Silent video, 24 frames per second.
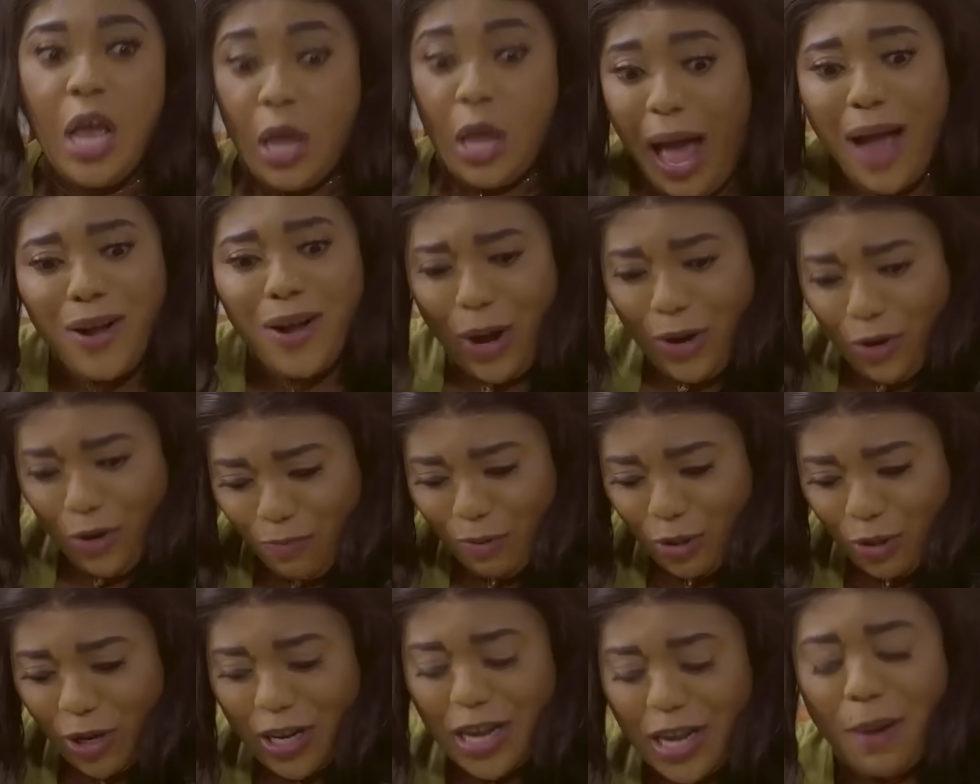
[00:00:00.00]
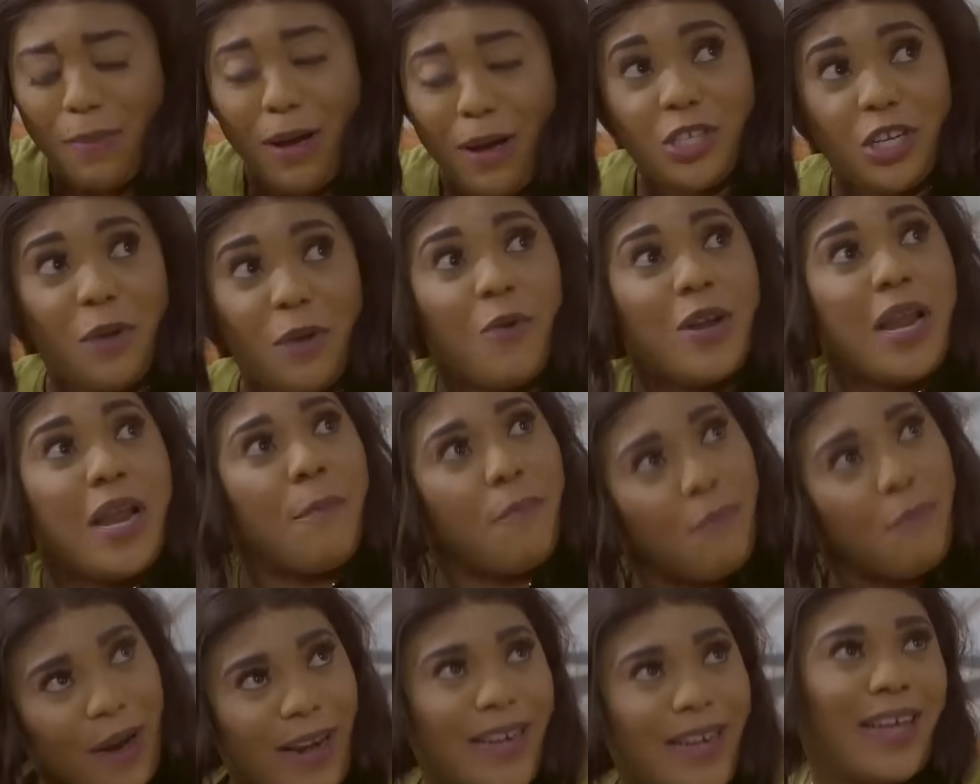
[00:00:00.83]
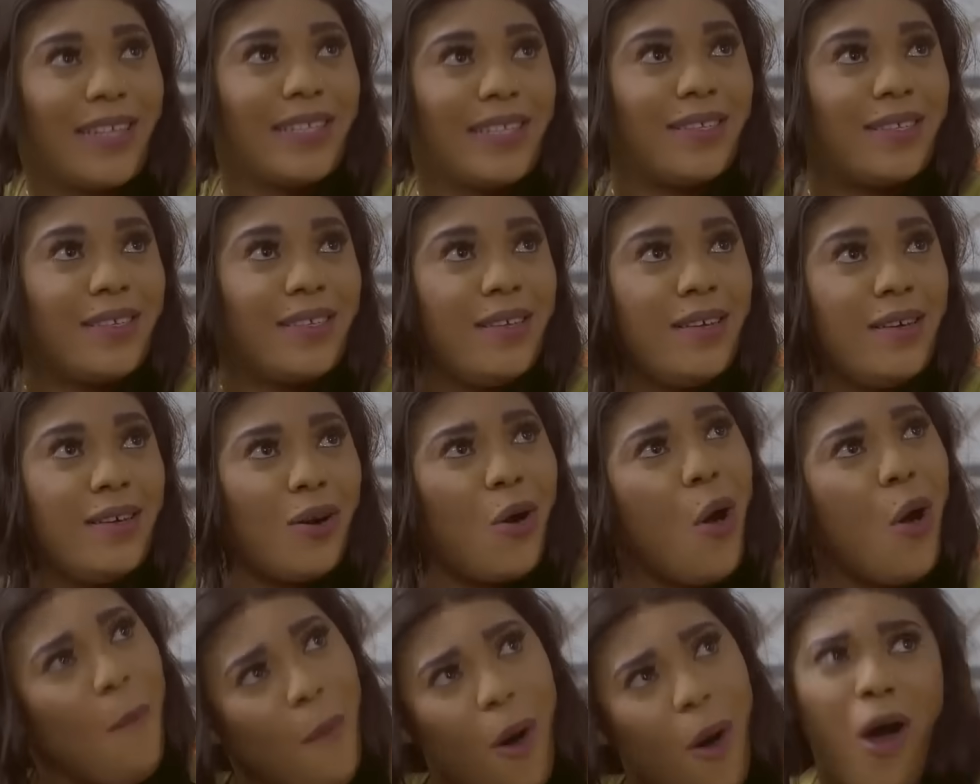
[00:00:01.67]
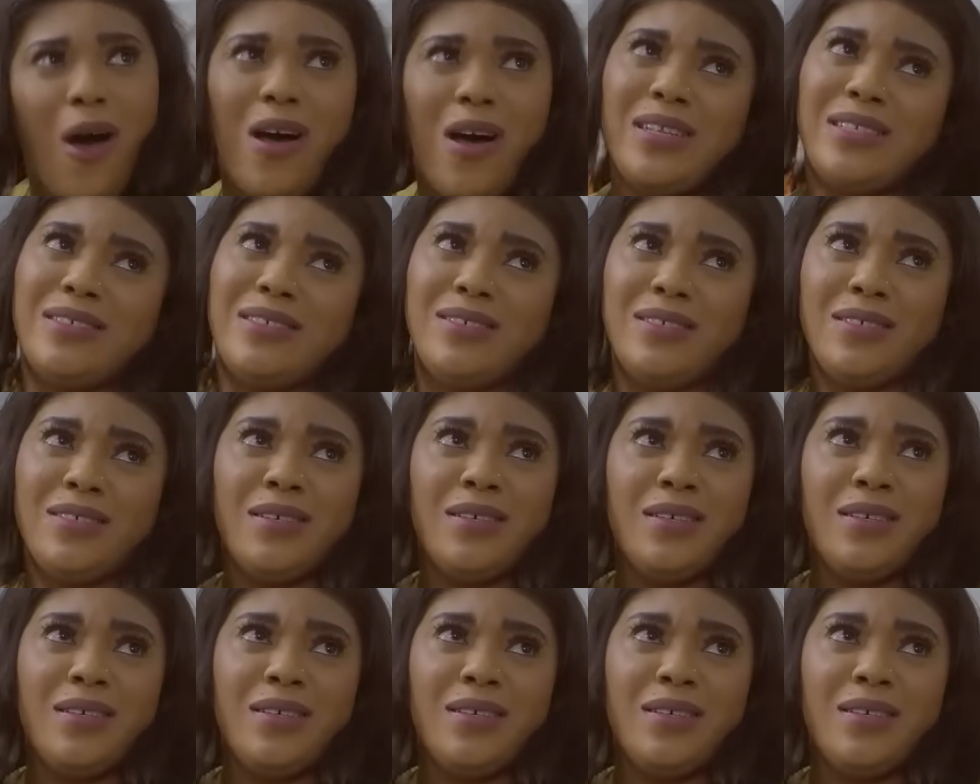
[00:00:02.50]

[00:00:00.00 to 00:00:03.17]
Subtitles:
How can you be talking about shame when I'm pregnant? Come on.